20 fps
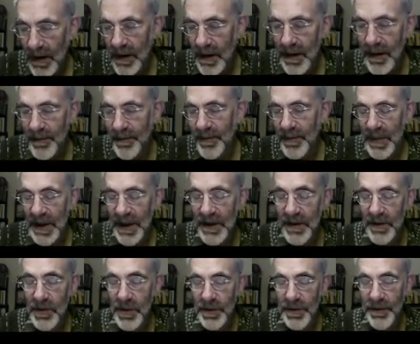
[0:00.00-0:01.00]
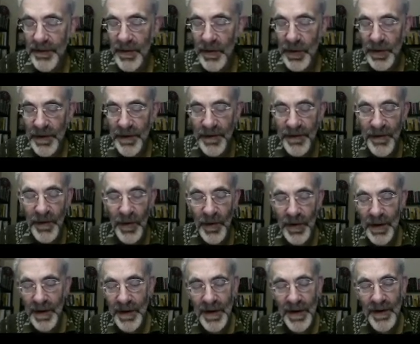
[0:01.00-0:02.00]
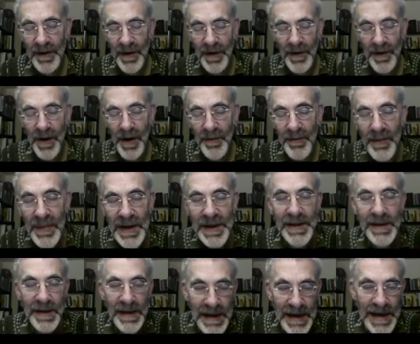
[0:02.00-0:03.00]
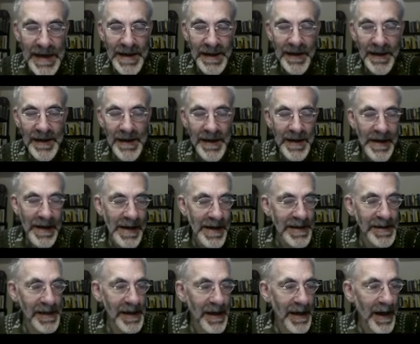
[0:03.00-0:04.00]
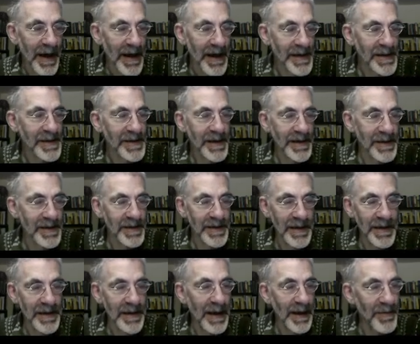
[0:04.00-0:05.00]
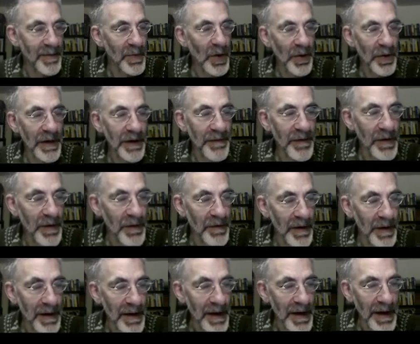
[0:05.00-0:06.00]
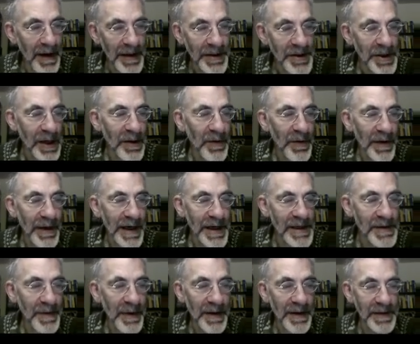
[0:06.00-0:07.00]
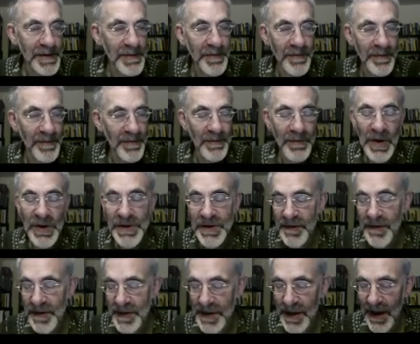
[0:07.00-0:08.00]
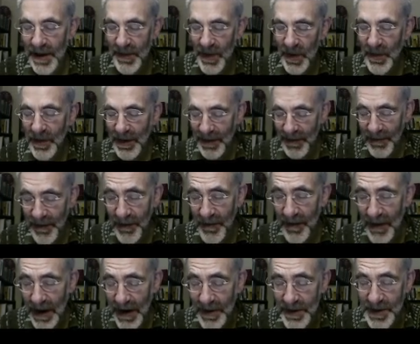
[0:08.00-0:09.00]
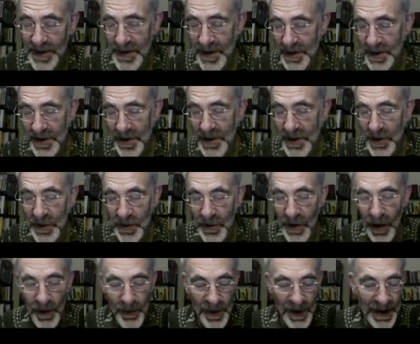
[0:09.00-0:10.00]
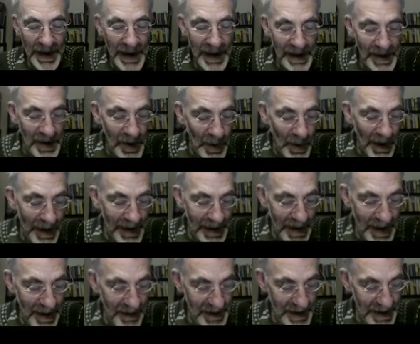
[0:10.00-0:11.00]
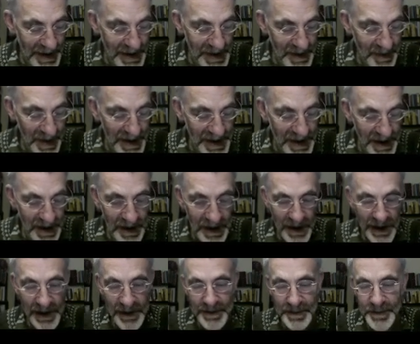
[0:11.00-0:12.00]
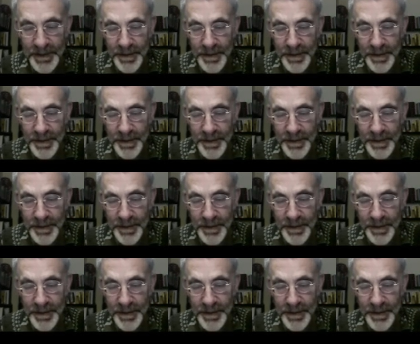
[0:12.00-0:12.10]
little group of order 4, are misleadingly easy cases. And I'm not giving you the general case, because most of the time the ring of invariants is just too complicated to write down explicitly.